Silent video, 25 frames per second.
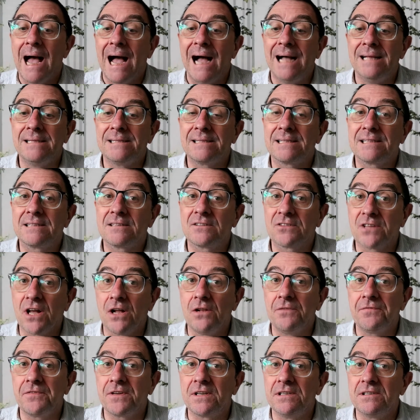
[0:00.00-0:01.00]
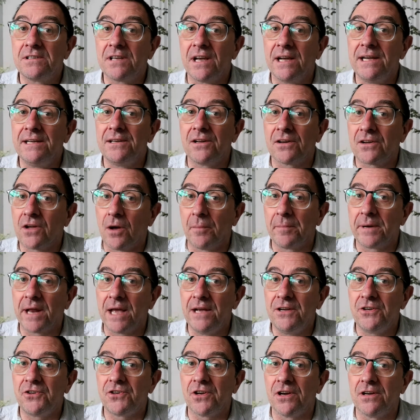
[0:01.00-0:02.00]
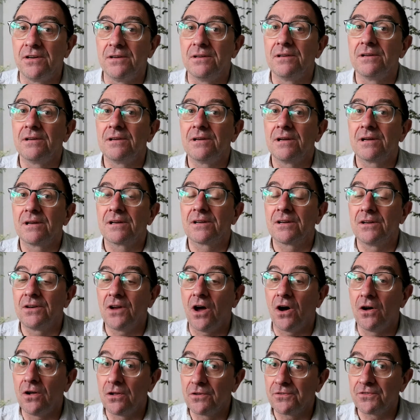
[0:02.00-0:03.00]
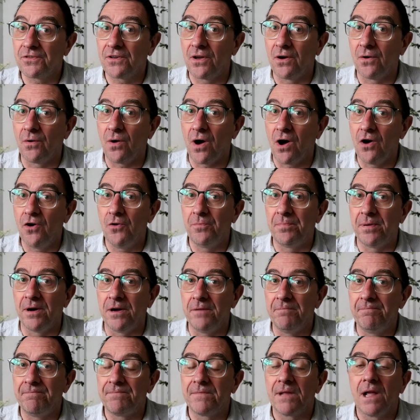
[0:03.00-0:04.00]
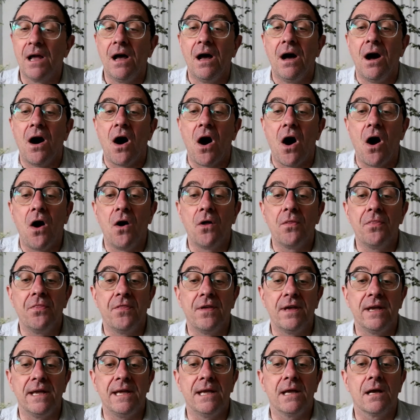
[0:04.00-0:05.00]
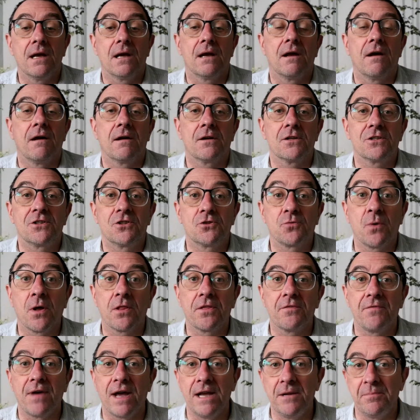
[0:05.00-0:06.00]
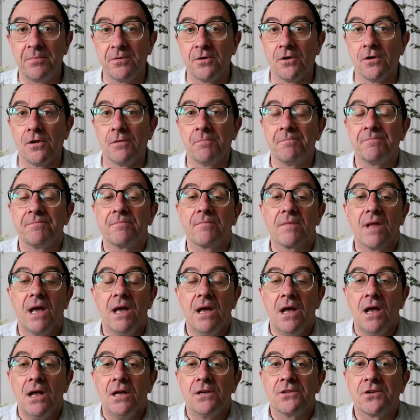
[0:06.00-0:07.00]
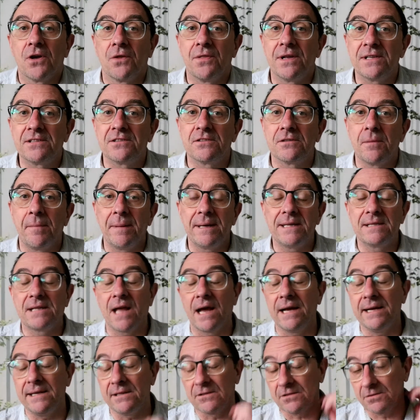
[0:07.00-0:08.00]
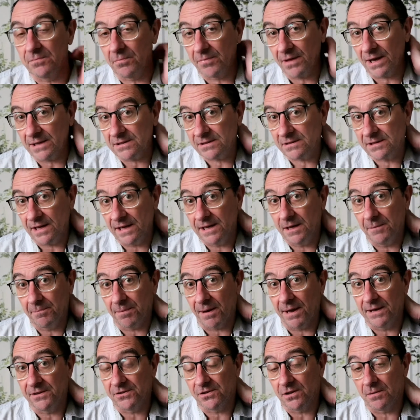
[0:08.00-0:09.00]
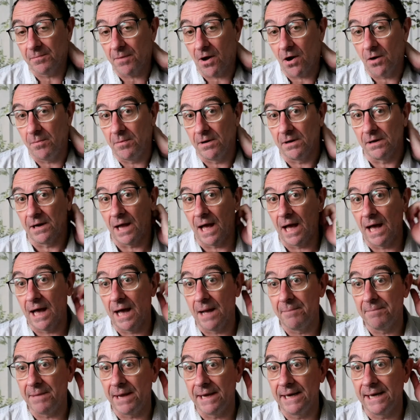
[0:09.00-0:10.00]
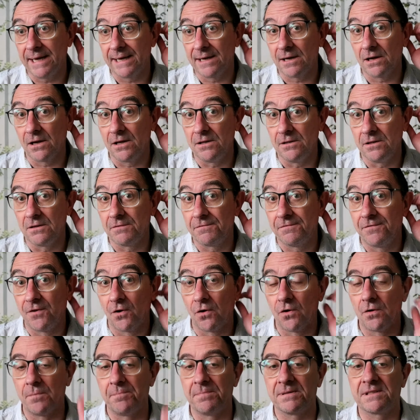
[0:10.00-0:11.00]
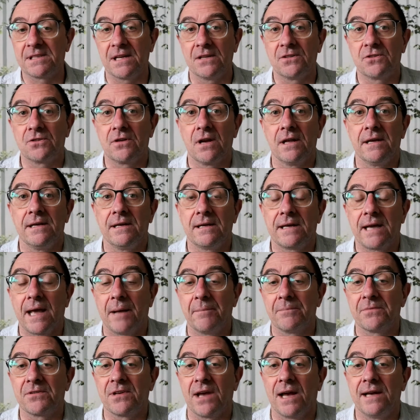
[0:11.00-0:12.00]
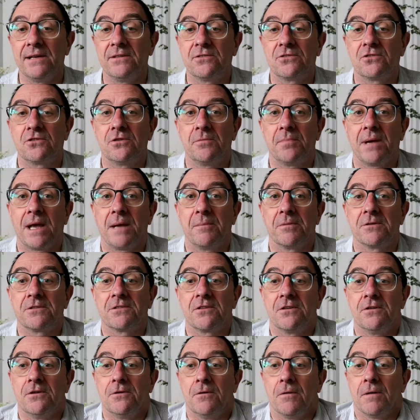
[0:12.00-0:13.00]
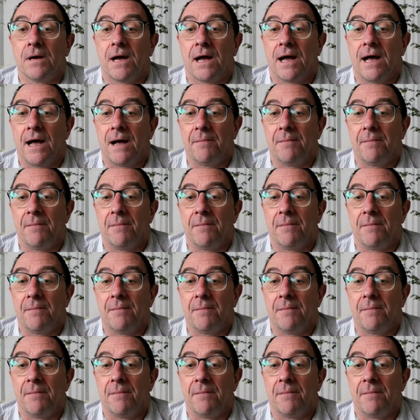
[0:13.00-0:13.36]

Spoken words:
And self-contained accommodation can also open on the 12th of April. So this is a big date that's taking place at the moment in England for potentially campsites to be able to